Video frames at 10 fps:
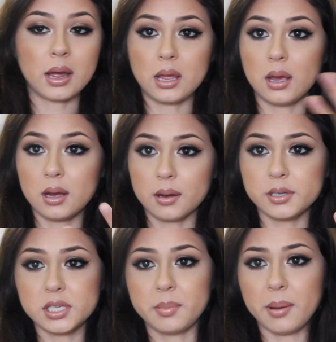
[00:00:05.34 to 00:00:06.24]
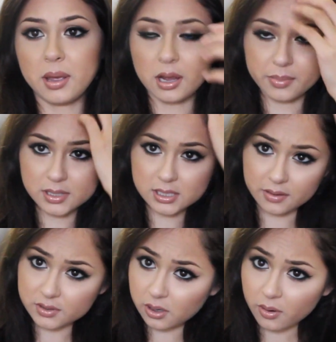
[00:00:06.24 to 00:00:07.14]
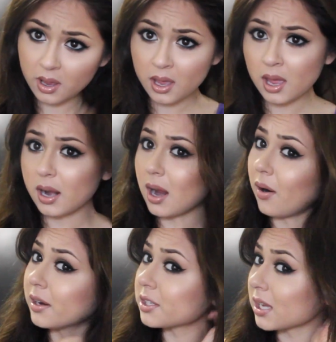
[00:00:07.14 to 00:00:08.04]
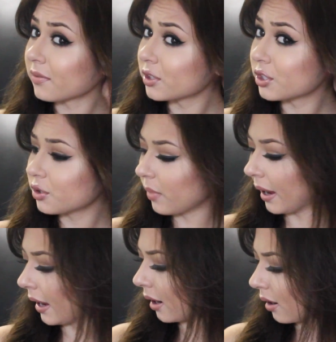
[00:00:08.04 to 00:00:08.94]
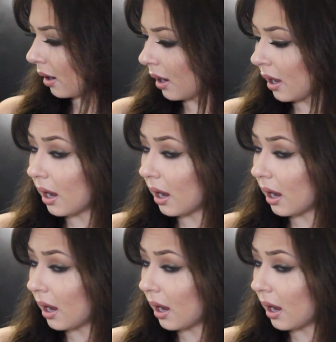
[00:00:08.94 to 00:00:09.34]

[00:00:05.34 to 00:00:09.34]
I did my makeup and stuff. So now I just have to do my hair.